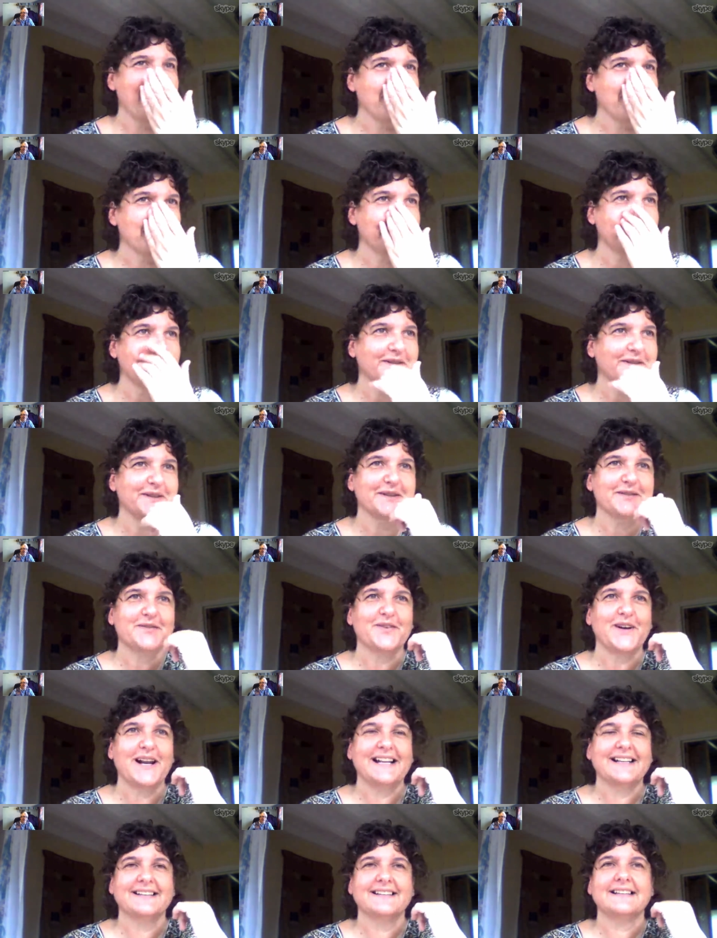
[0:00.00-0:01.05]
helpful,
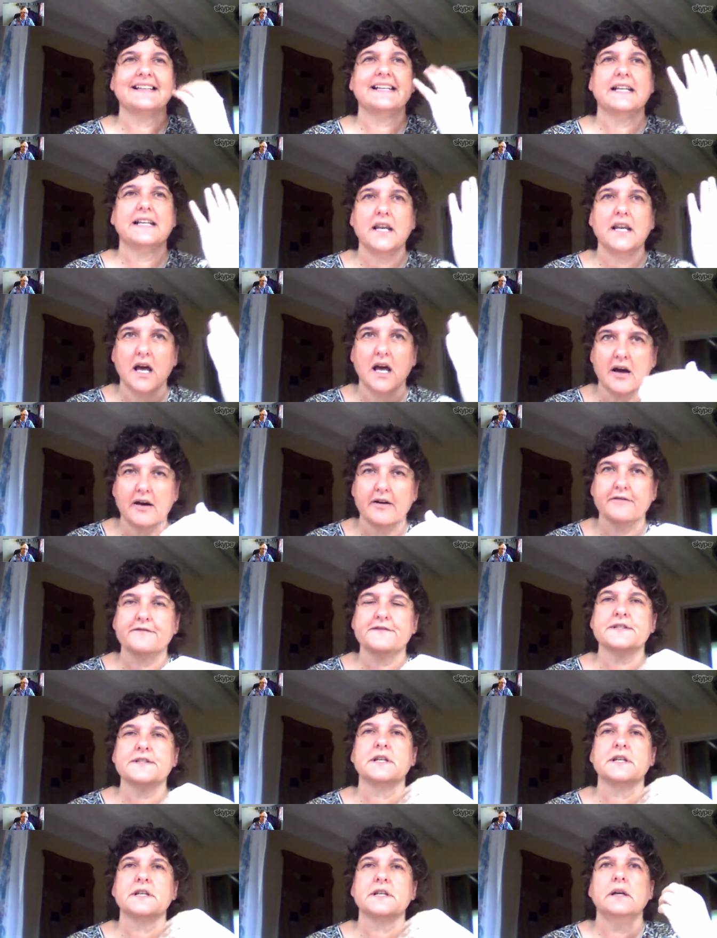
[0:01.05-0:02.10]
friendly,
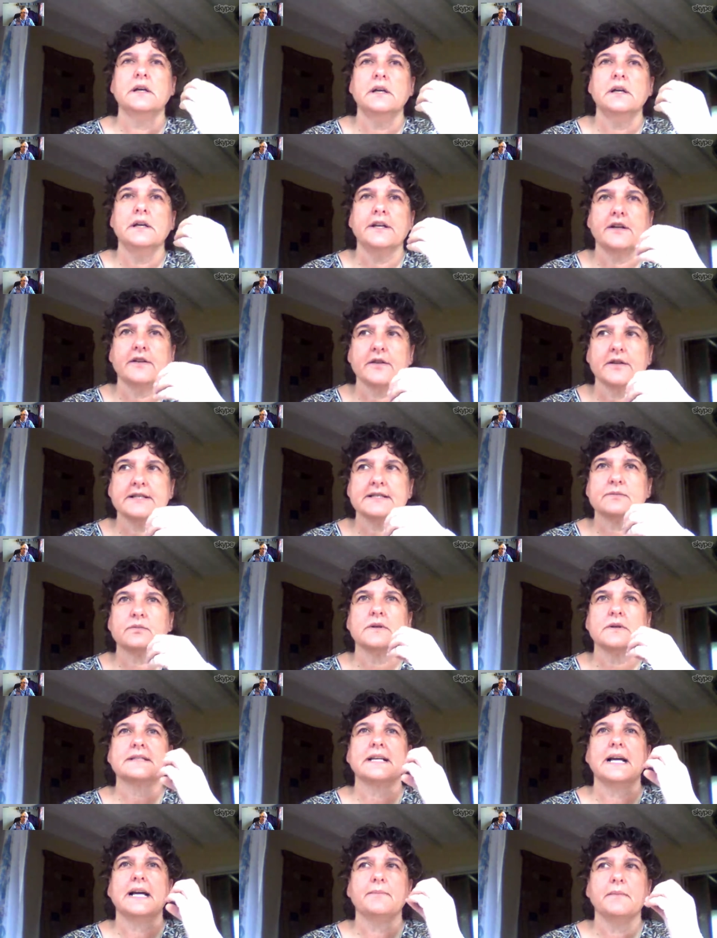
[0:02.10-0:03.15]
loved. You know, these
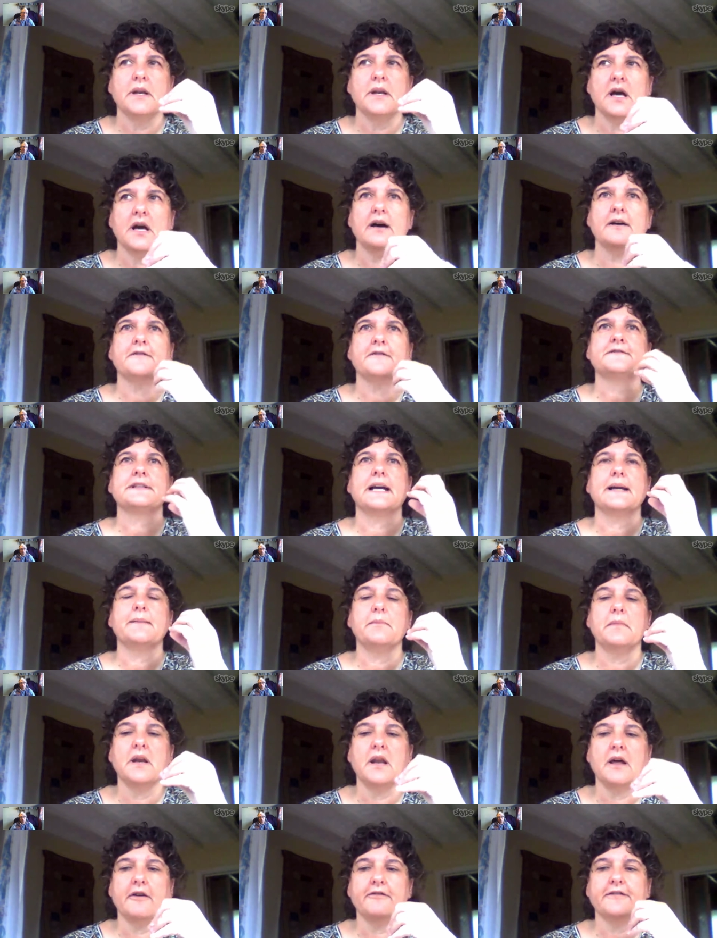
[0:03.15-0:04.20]
words I'm loved,
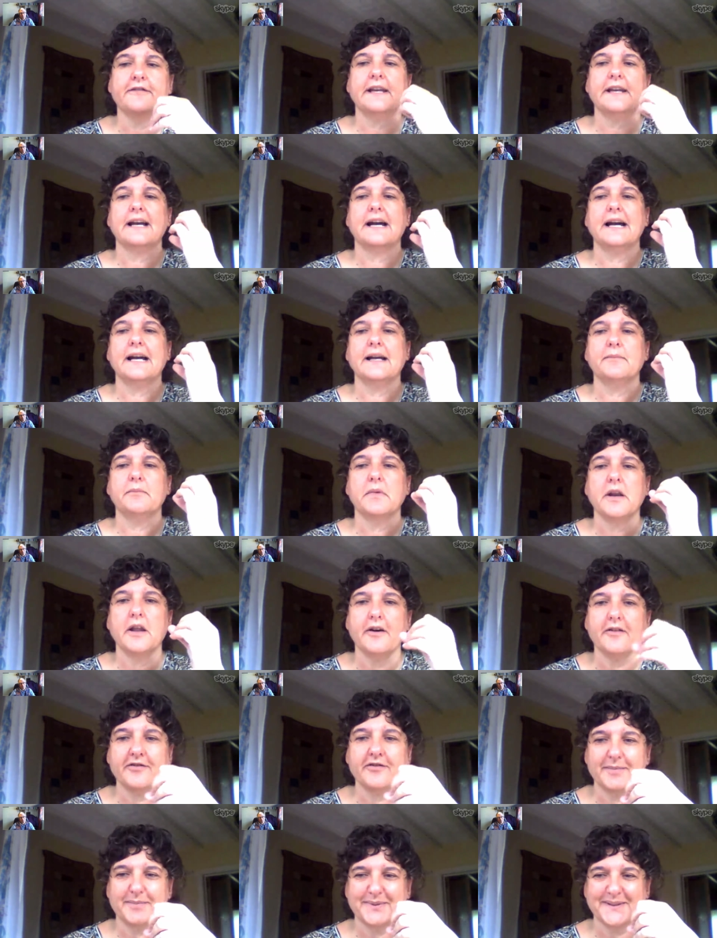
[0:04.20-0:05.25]
I'm loving, I'm
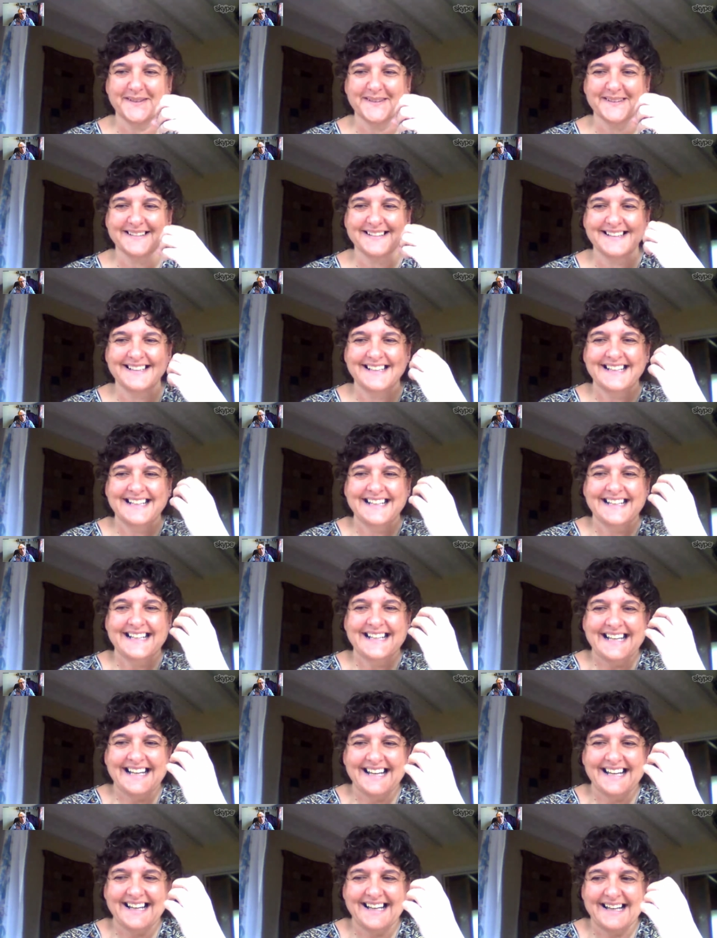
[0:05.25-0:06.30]
lovable
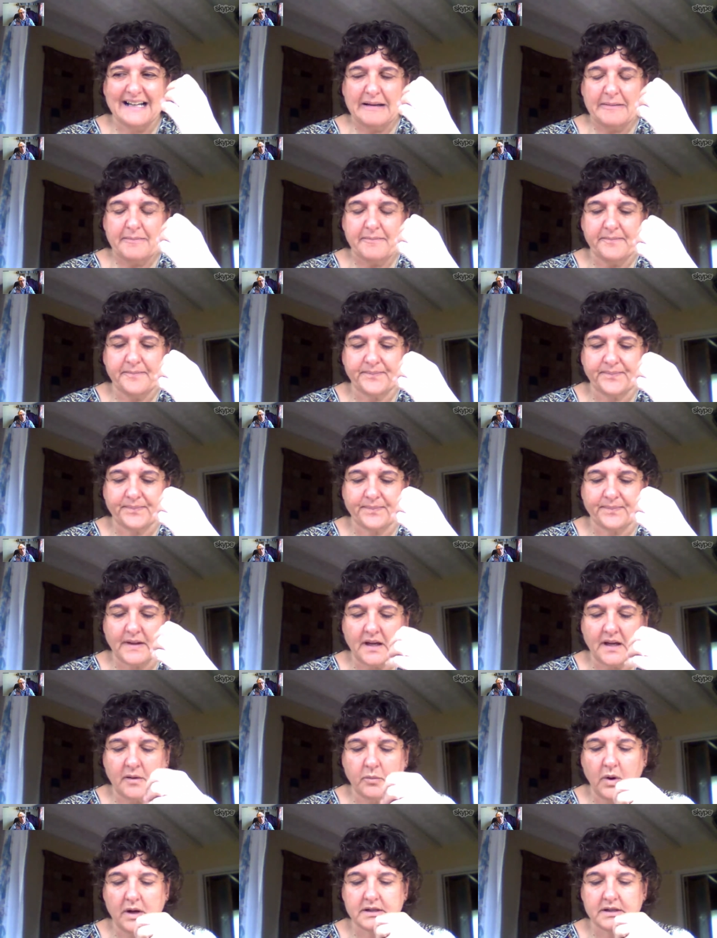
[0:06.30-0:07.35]
um,
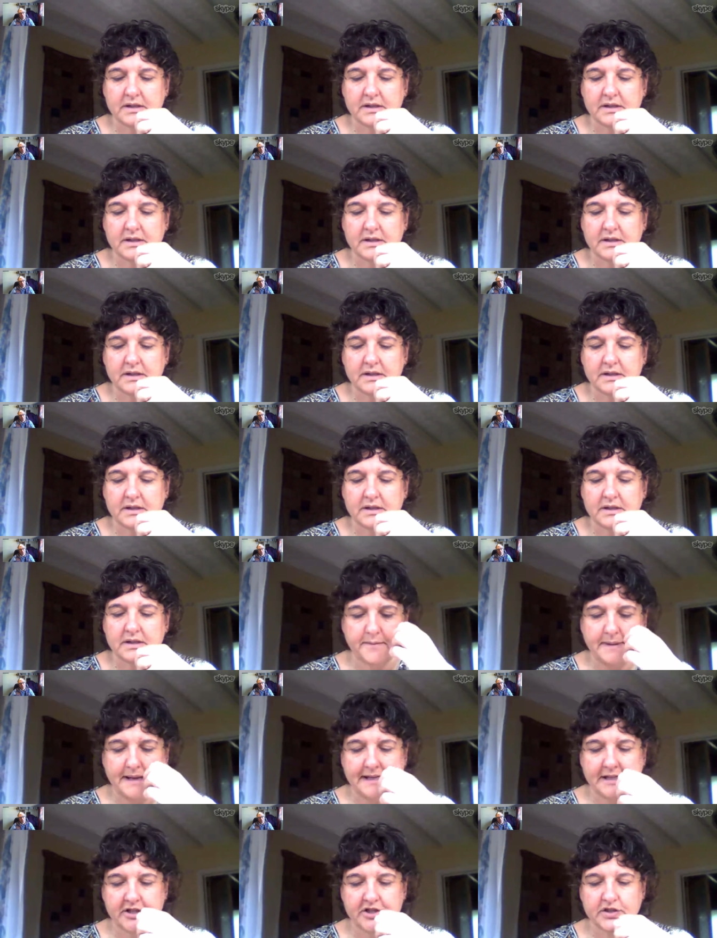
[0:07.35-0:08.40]
are wonderful
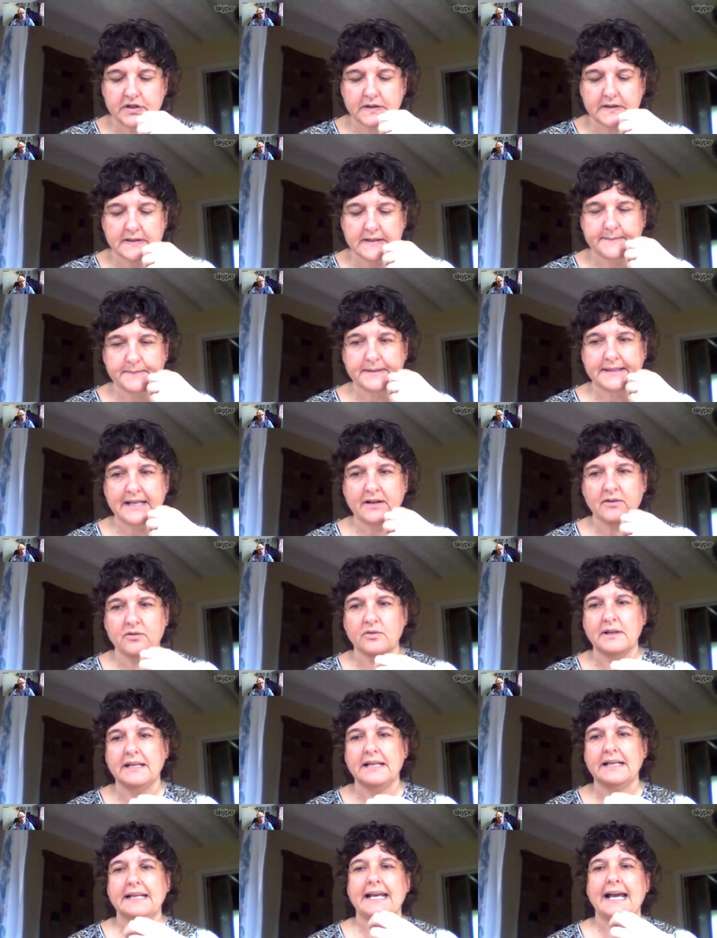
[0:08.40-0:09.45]
affirmations, but they
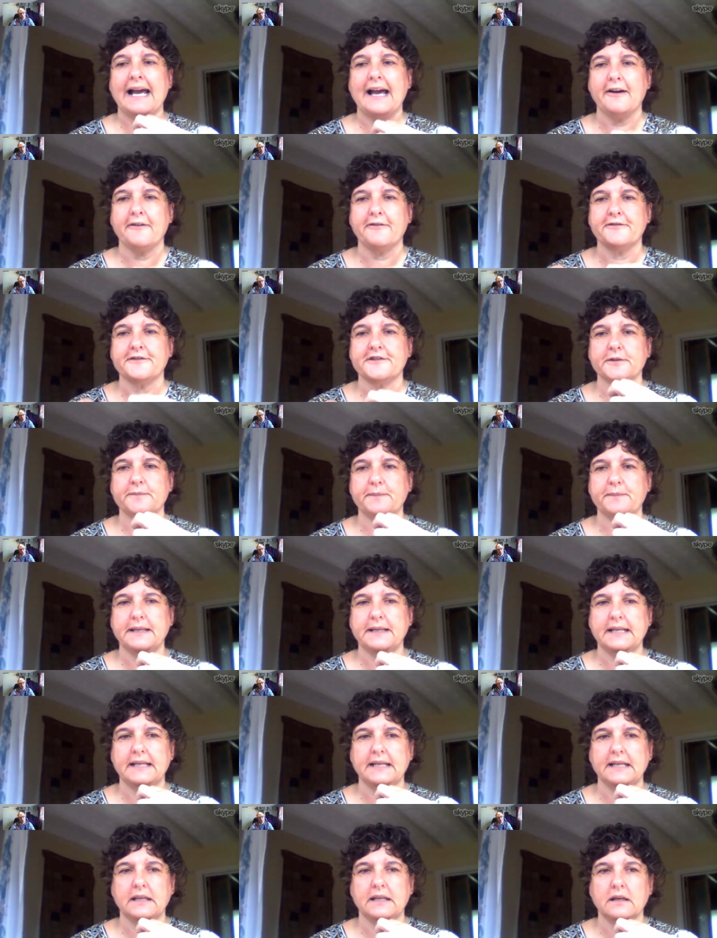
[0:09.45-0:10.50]
really have to
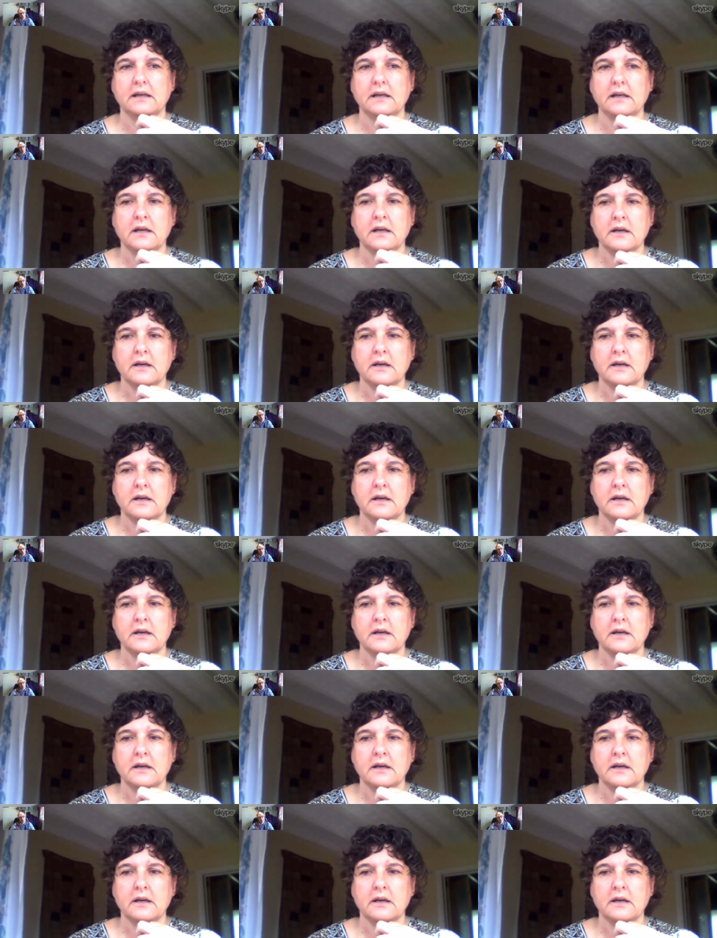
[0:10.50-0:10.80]
be,